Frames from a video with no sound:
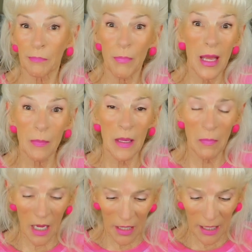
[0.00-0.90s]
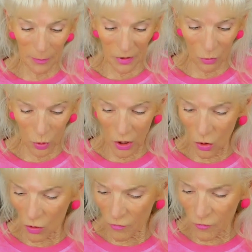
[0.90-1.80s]
maybe my lips would
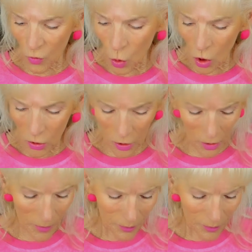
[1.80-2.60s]
look fuller.